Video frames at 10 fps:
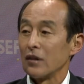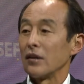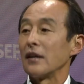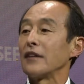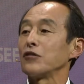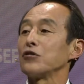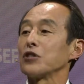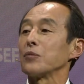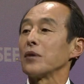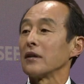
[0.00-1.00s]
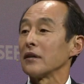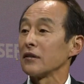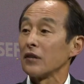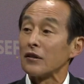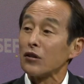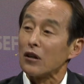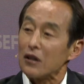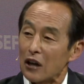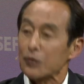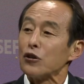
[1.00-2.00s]
relationship where, because I think a
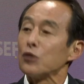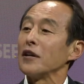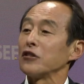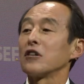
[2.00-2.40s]
lot of innovation